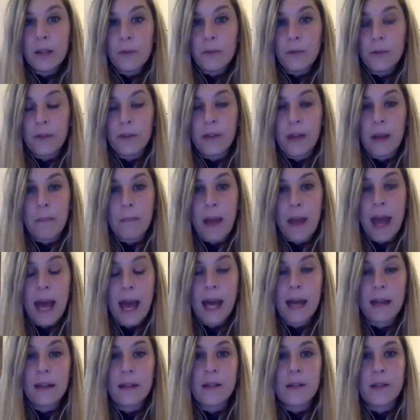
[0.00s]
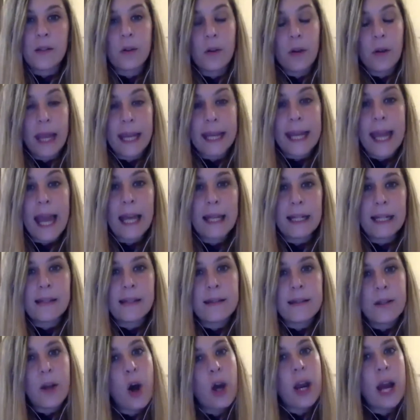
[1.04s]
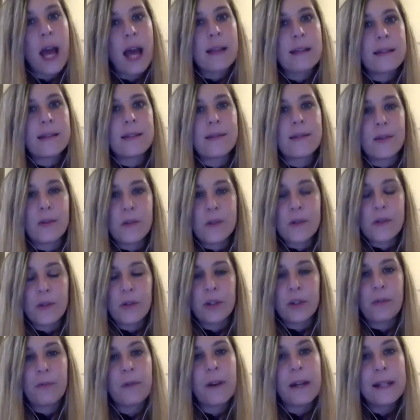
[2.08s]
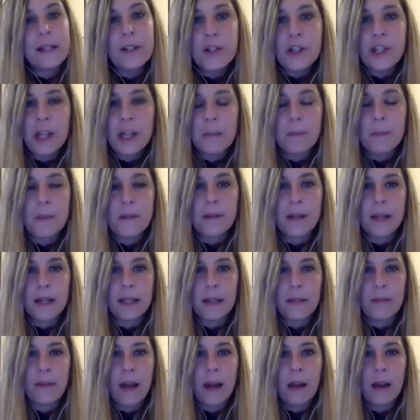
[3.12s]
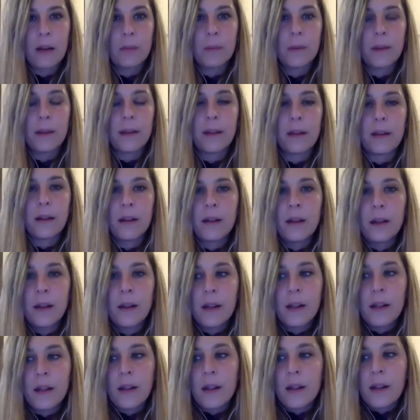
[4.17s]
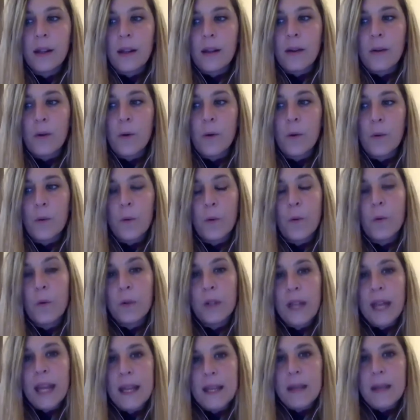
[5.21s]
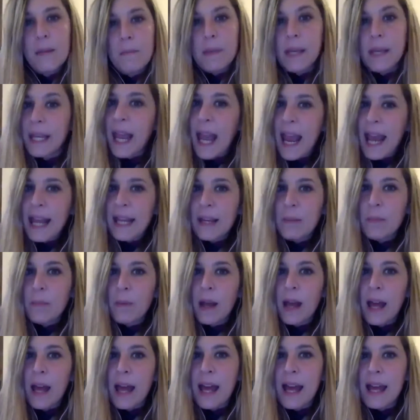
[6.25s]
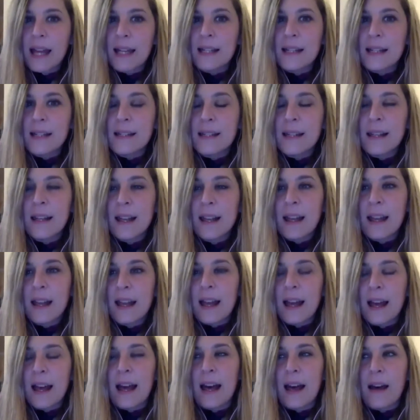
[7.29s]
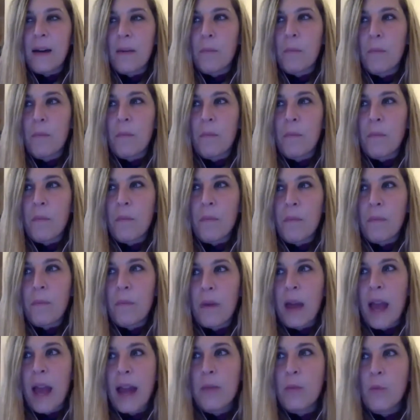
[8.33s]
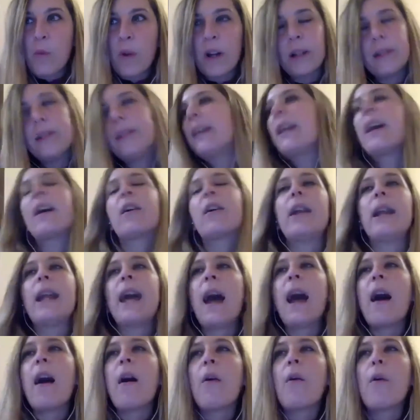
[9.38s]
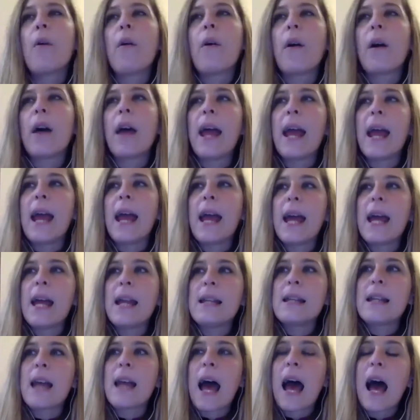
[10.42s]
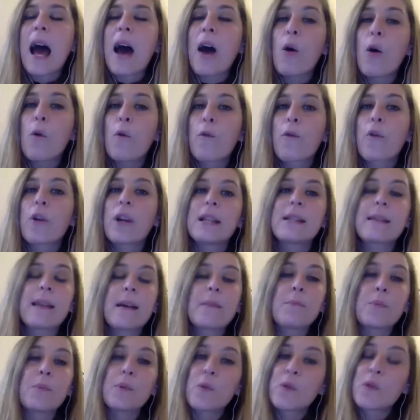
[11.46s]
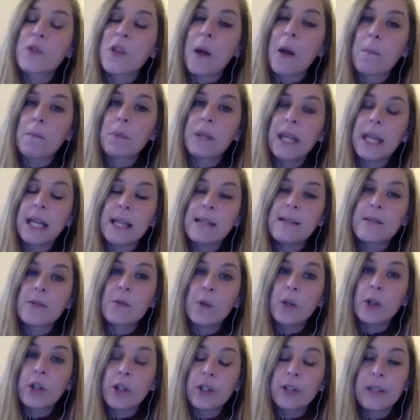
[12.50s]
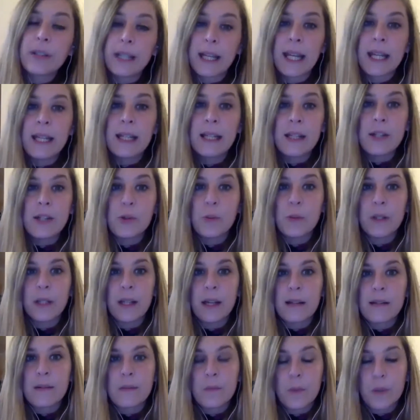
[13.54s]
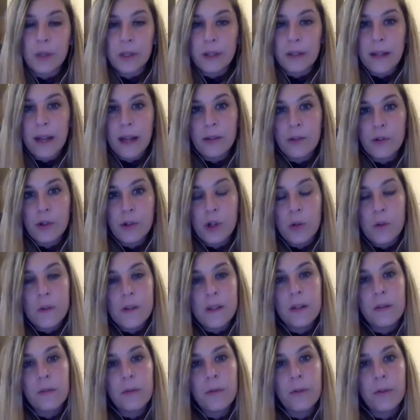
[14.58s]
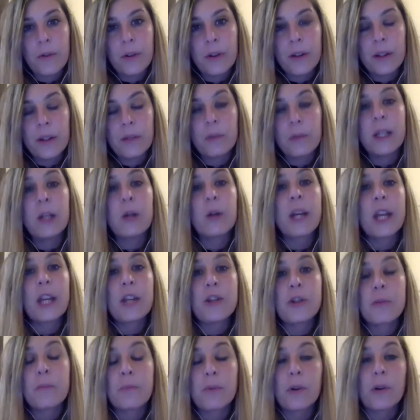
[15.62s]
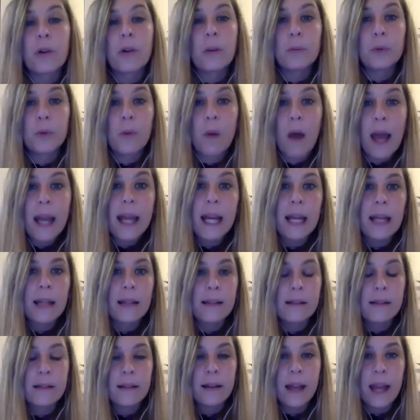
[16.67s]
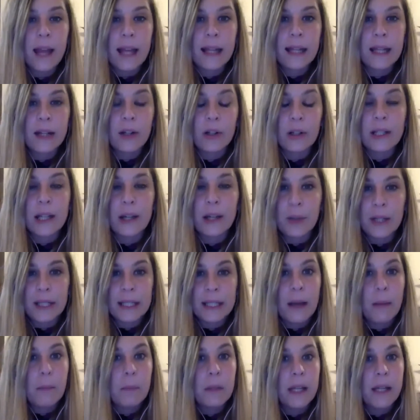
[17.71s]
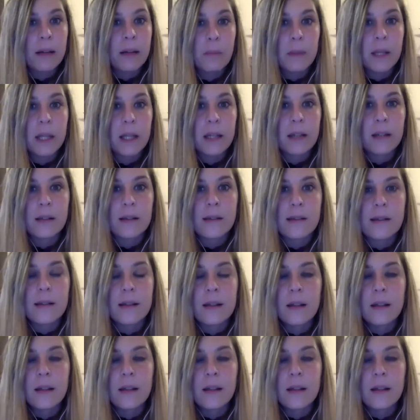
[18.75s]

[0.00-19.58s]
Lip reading: for them had. So again, it's not us, it's also the friendships they developed, the who they became and where they are now, and how, for example, some kids who learned English with us were then chosen for the relocation program to Ireland, and they're now in Dublin because